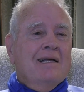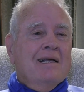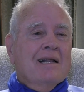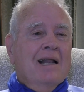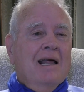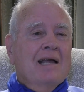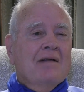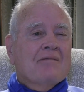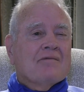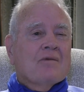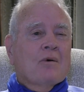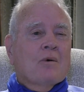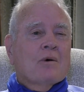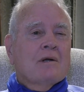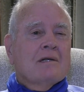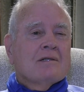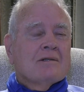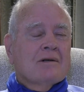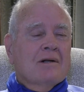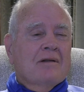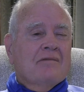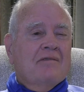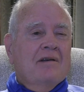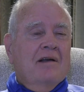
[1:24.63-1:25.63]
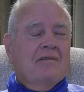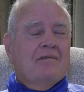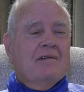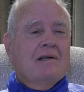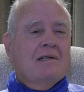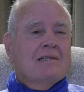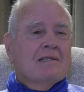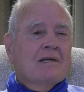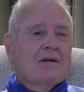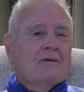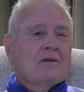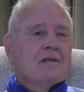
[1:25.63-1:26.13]
late 40s, early
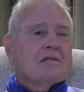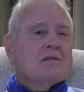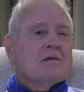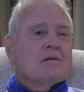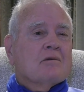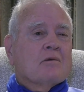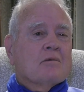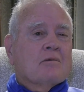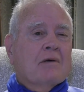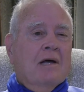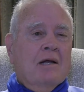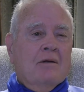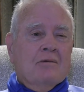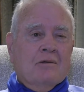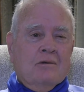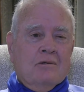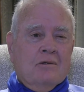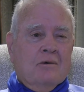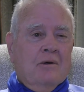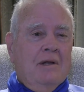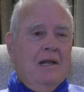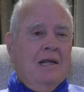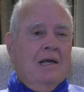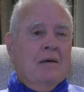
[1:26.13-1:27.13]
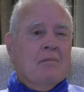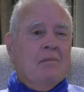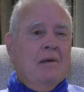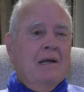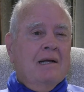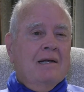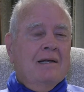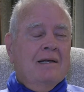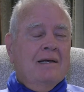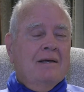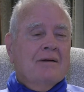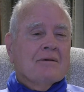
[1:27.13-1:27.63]
50s, the Christmas parade was really a
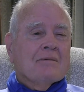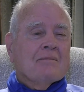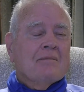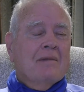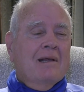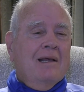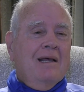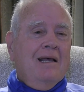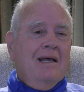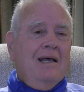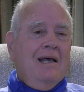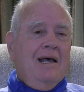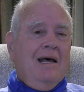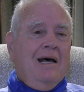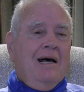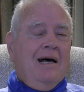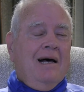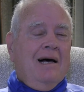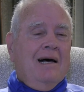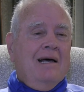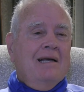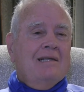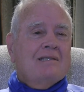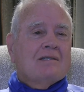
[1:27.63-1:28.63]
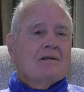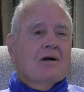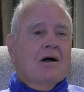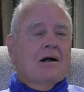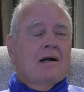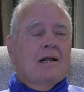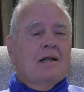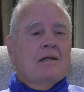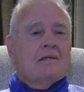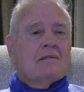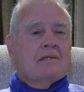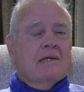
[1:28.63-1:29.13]
big deal. He
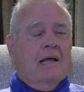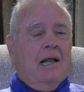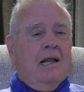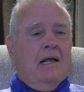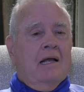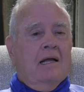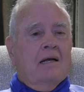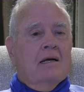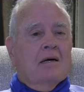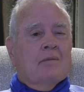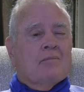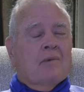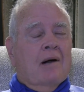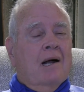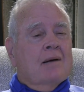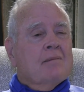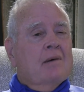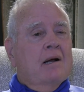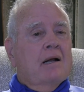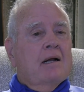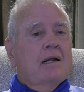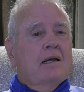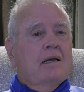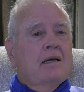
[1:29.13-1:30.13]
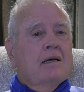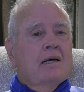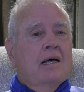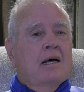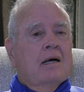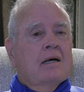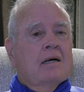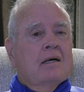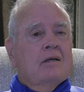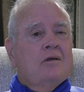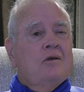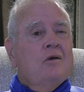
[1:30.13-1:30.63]
started selling primarily
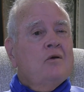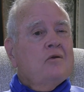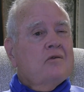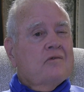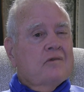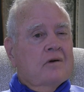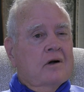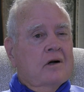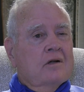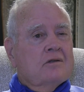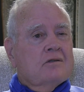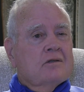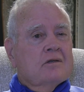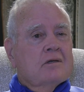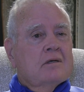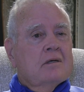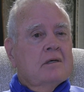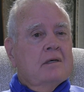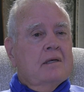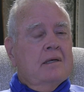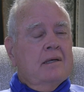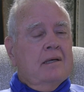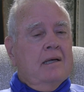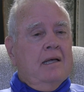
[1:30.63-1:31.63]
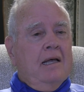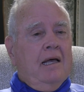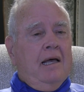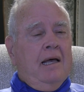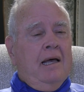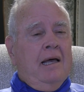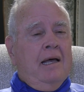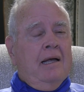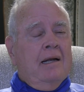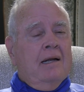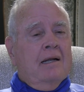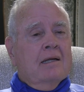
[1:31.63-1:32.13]
used furniture
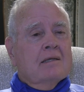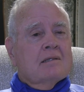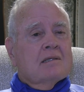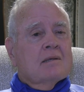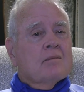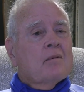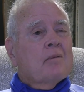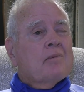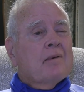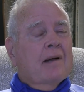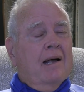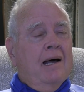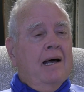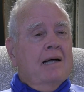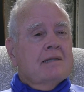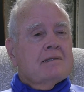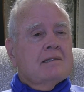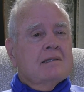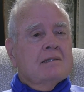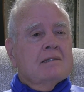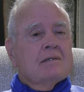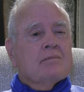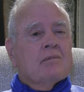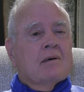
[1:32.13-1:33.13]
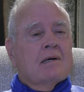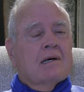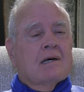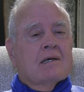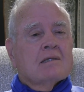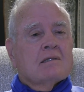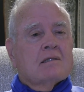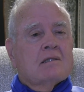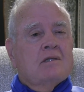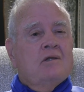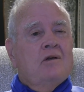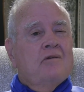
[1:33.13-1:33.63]
and some appliances,
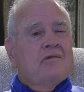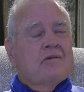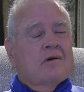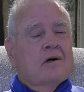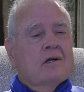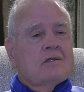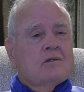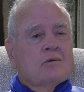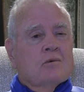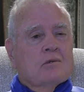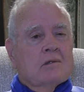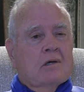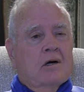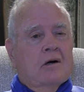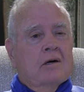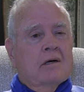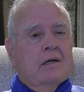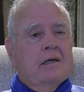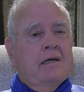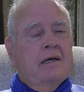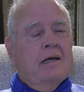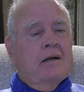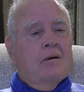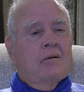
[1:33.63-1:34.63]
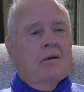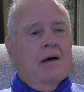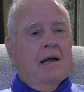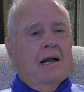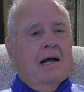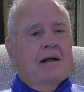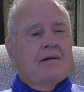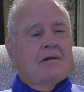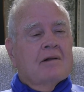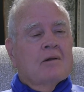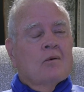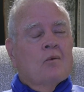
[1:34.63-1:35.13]
because new furniture was hard to get right
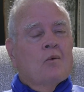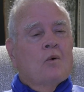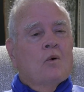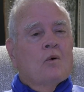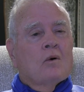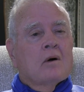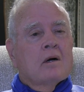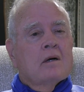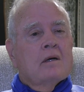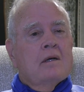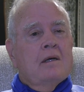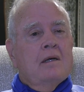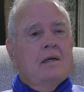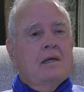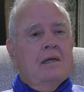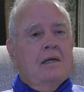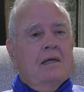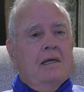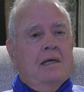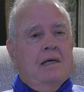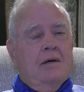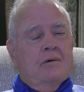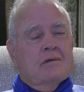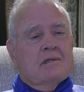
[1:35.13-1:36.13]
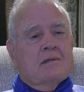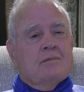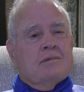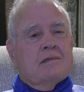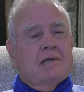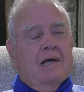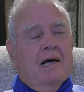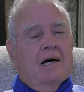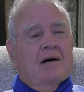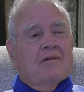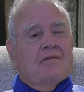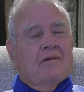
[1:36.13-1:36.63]
after the war. It was
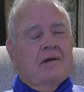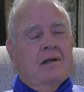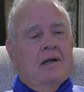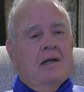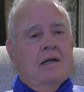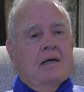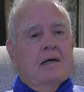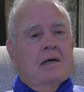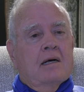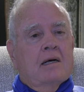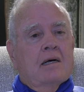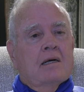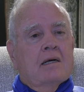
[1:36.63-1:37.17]
himself and